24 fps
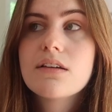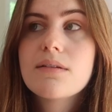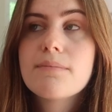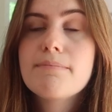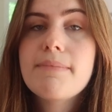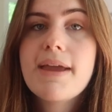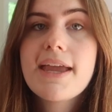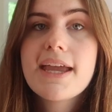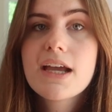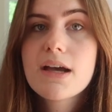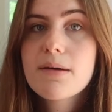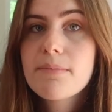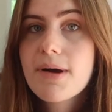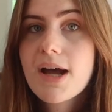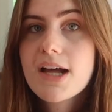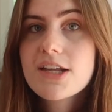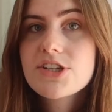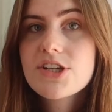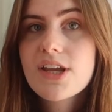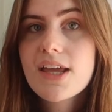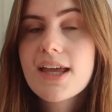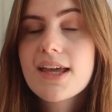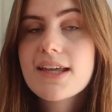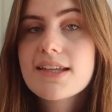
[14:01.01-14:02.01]
make a
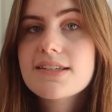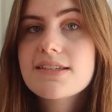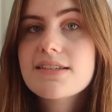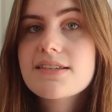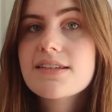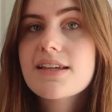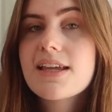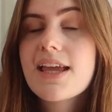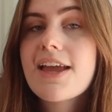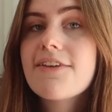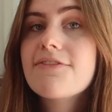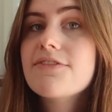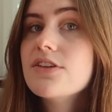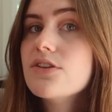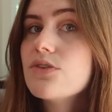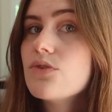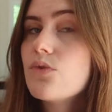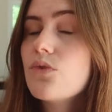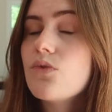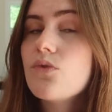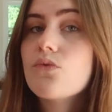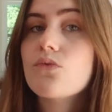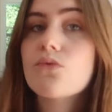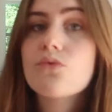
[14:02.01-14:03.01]
budget. If you
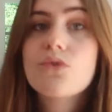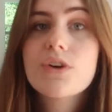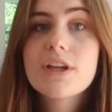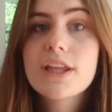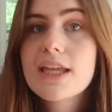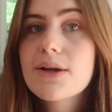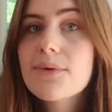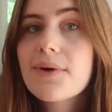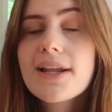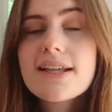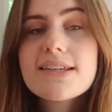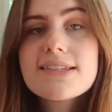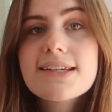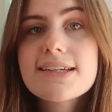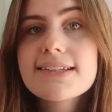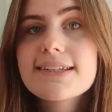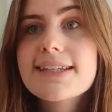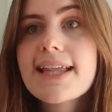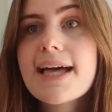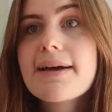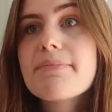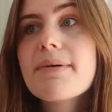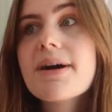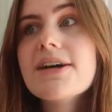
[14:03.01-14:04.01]
really want to stick to
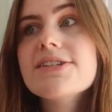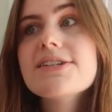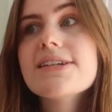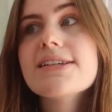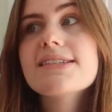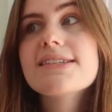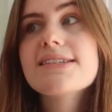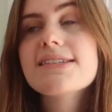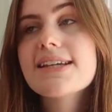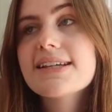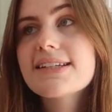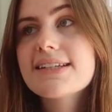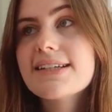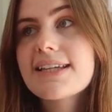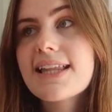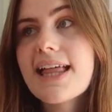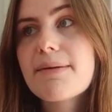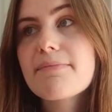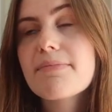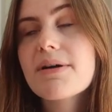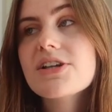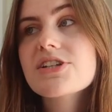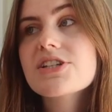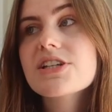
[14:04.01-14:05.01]
that budget, stick to
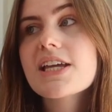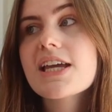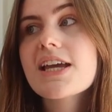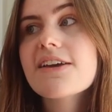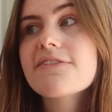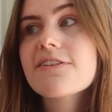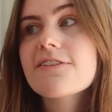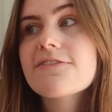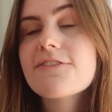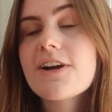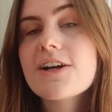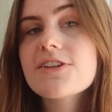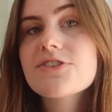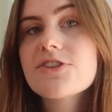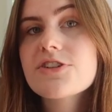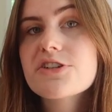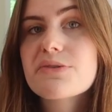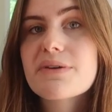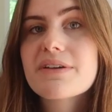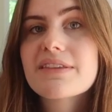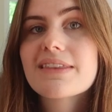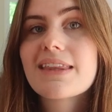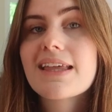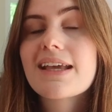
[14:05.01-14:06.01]
that budget. If your friends are
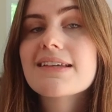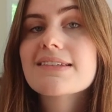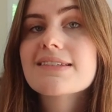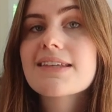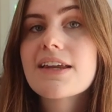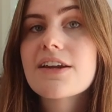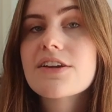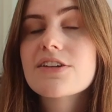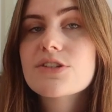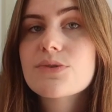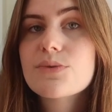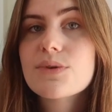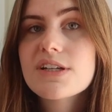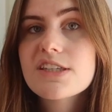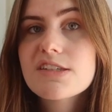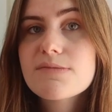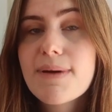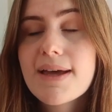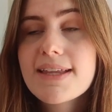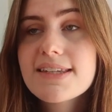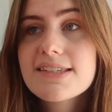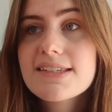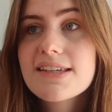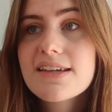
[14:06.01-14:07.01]
doing things that are too
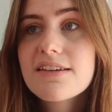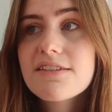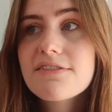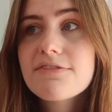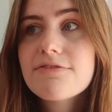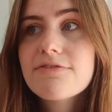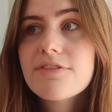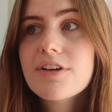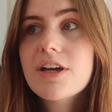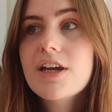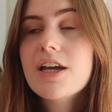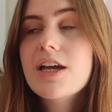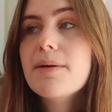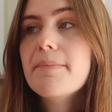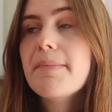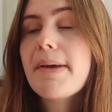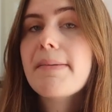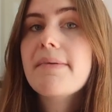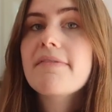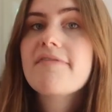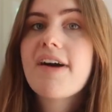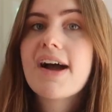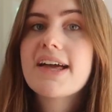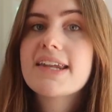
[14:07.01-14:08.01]
expensive,
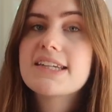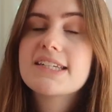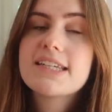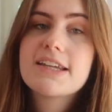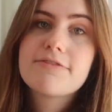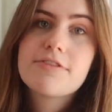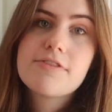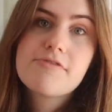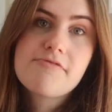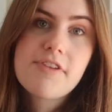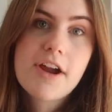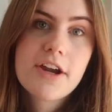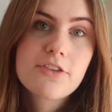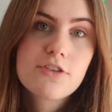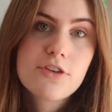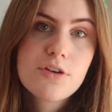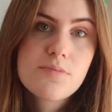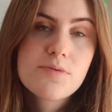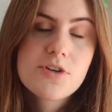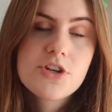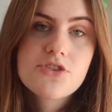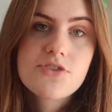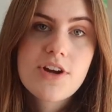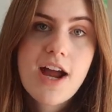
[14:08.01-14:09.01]
maybe find a different friend
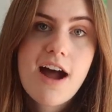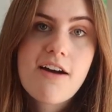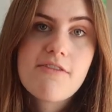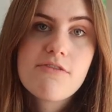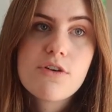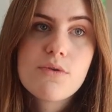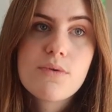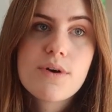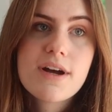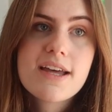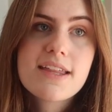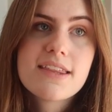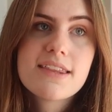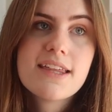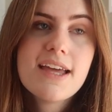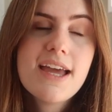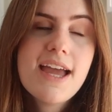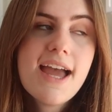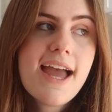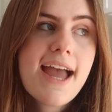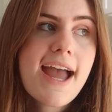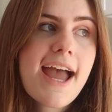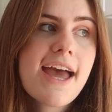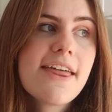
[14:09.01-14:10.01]
group to travel with.
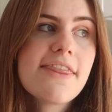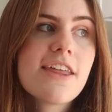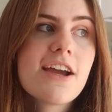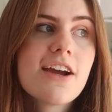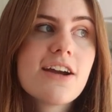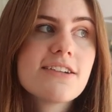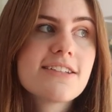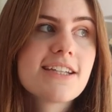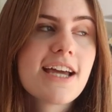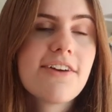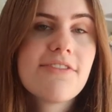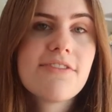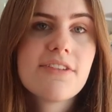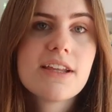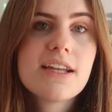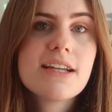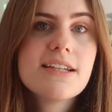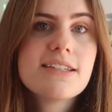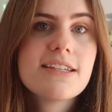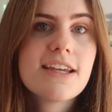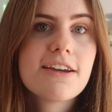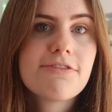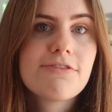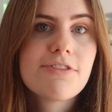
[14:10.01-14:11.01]
And there are definitely
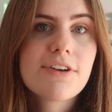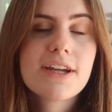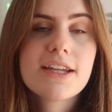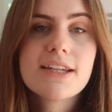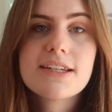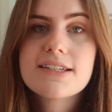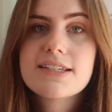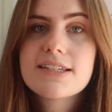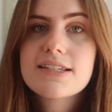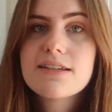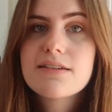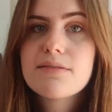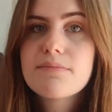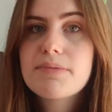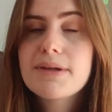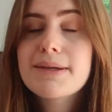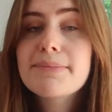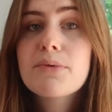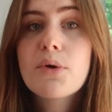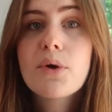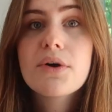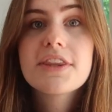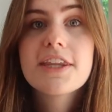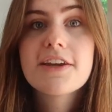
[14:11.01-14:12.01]
different
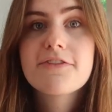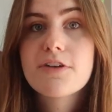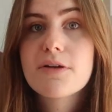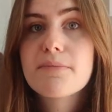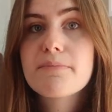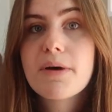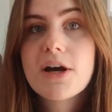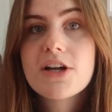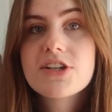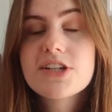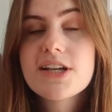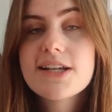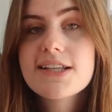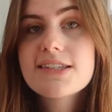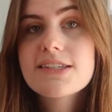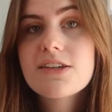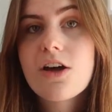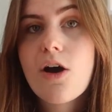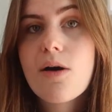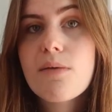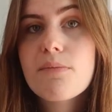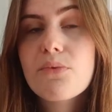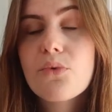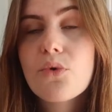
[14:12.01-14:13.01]
people with different budgets
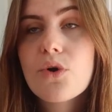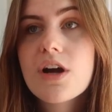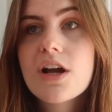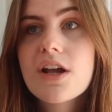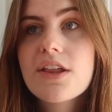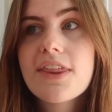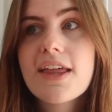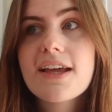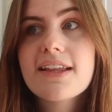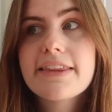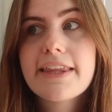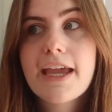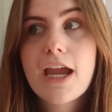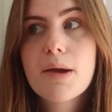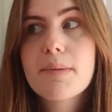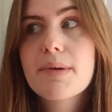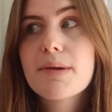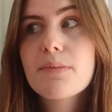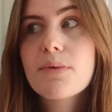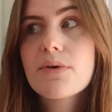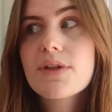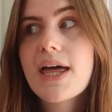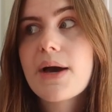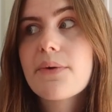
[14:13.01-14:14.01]
on board. Like there are
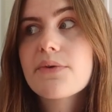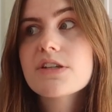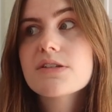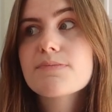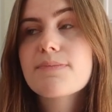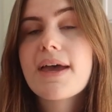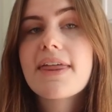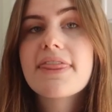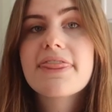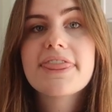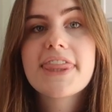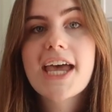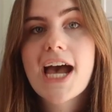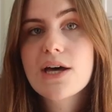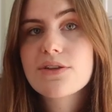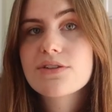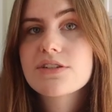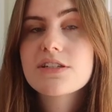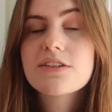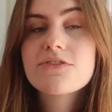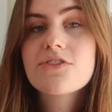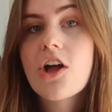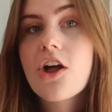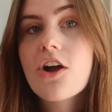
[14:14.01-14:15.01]
people that will spend
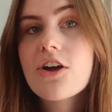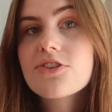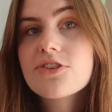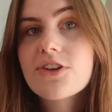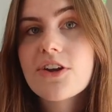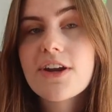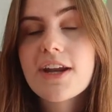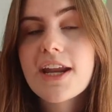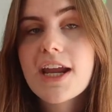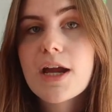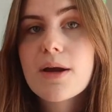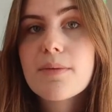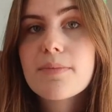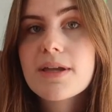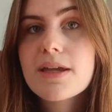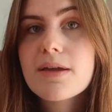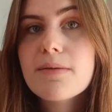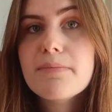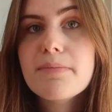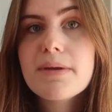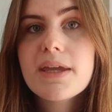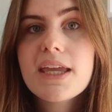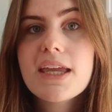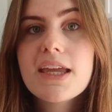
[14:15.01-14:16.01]
thousands of dollars on an
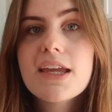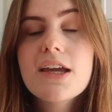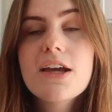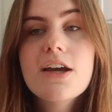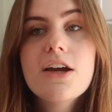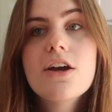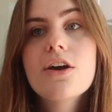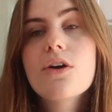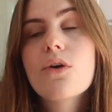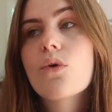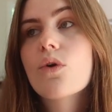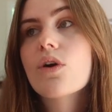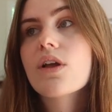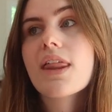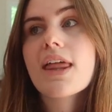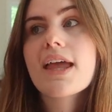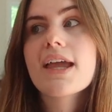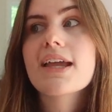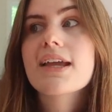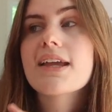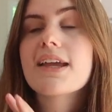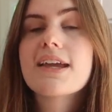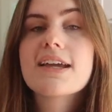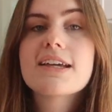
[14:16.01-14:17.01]
Airbnb or
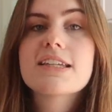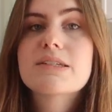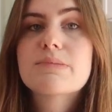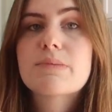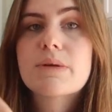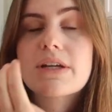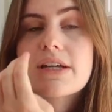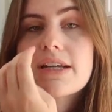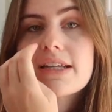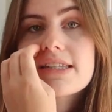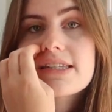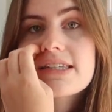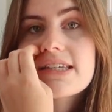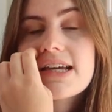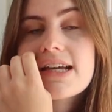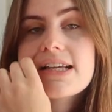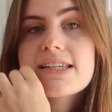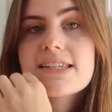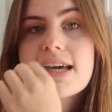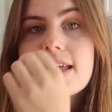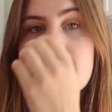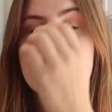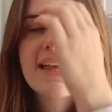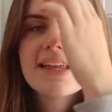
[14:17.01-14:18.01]
like
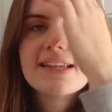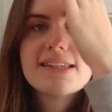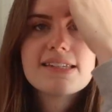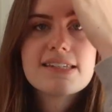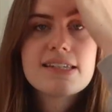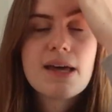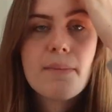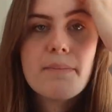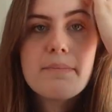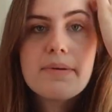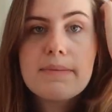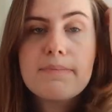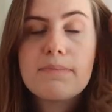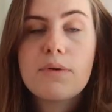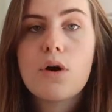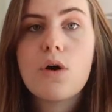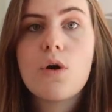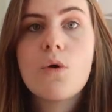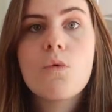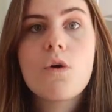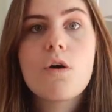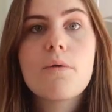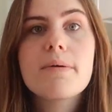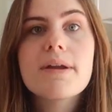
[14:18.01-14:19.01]
experiences. And then some
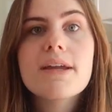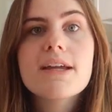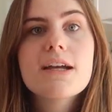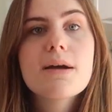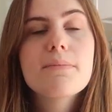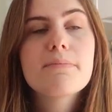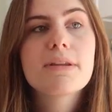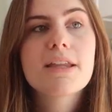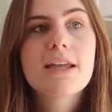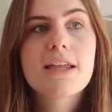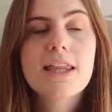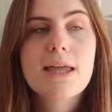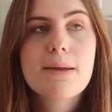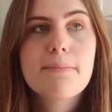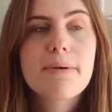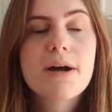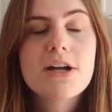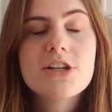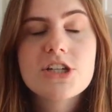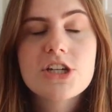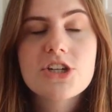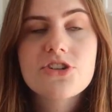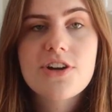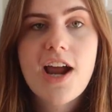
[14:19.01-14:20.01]
people will be completely
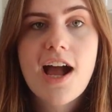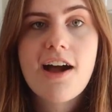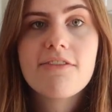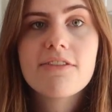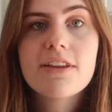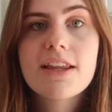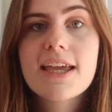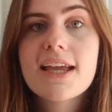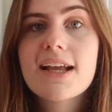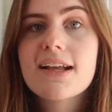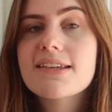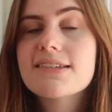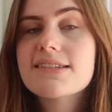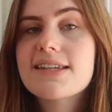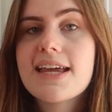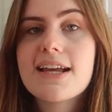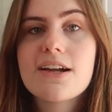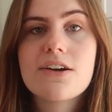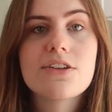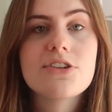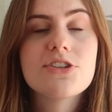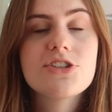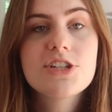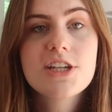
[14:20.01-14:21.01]
budget traveling, staying
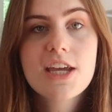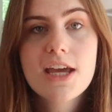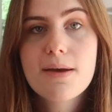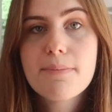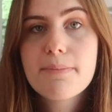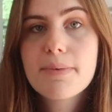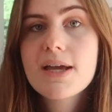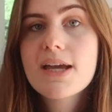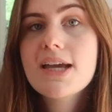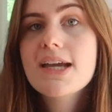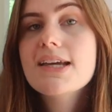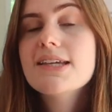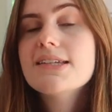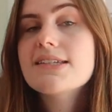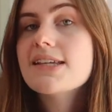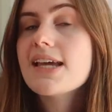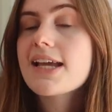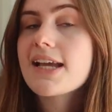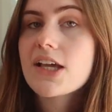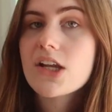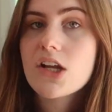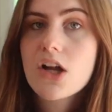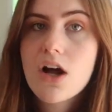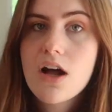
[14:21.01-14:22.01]
on a ship,
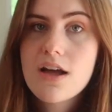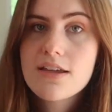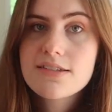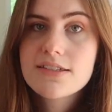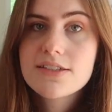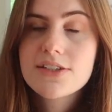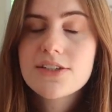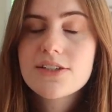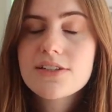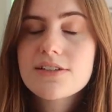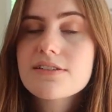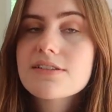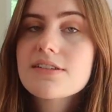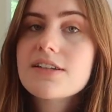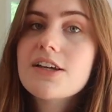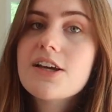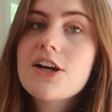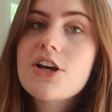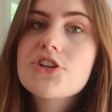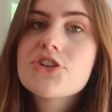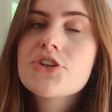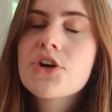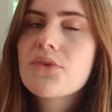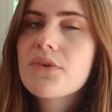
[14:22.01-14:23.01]
staying in hostels.
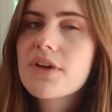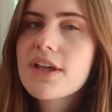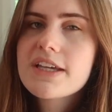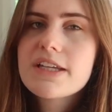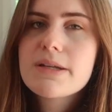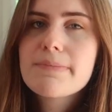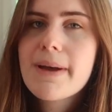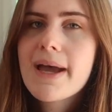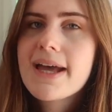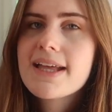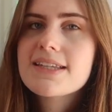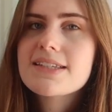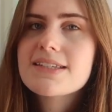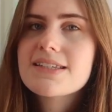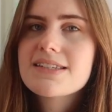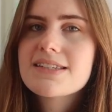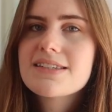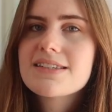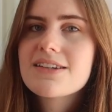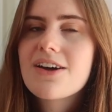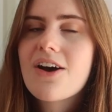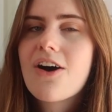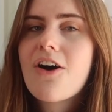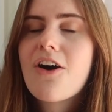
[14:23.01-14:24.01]
So it really depends
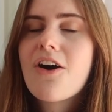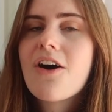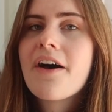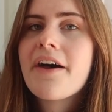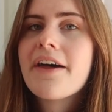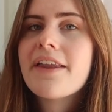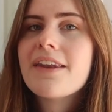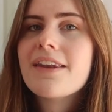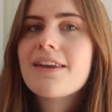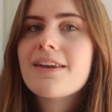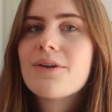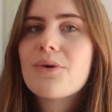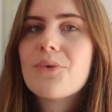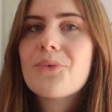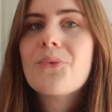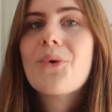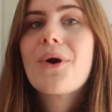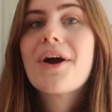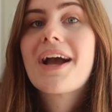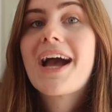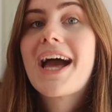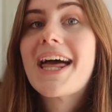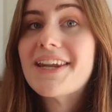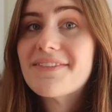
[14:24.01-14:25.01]
on
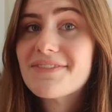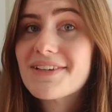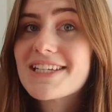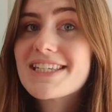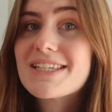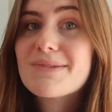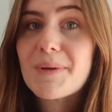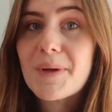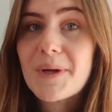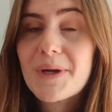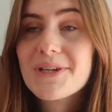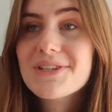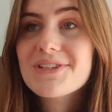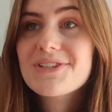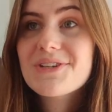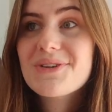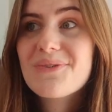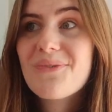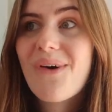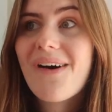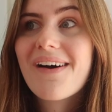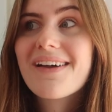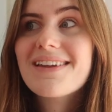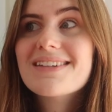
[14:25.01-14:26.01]
what kind of experience
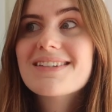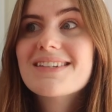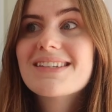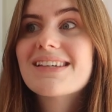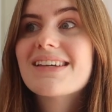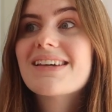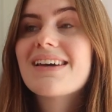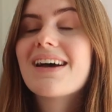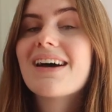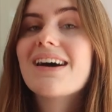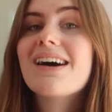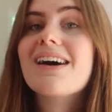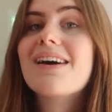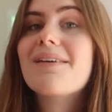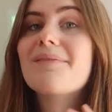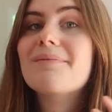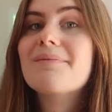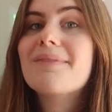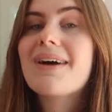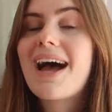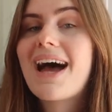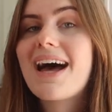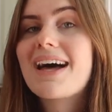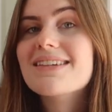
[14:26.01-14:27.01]
you want
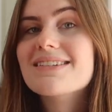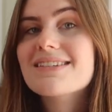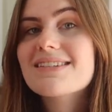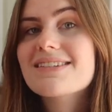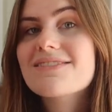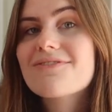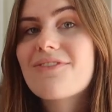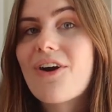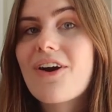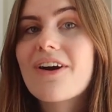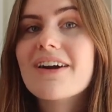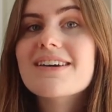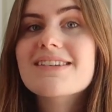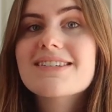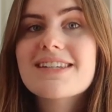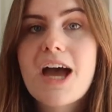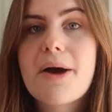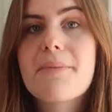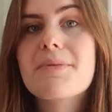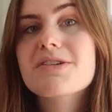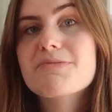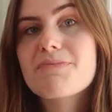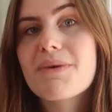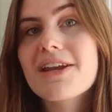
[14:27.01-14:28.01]
um, as far as how
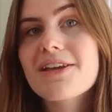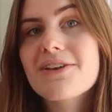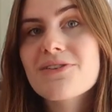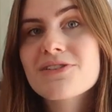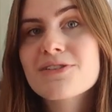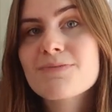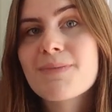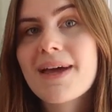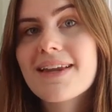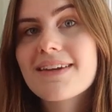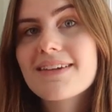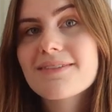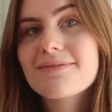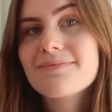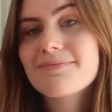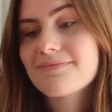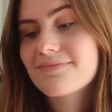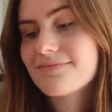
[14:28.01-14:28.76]
much money you'll spend.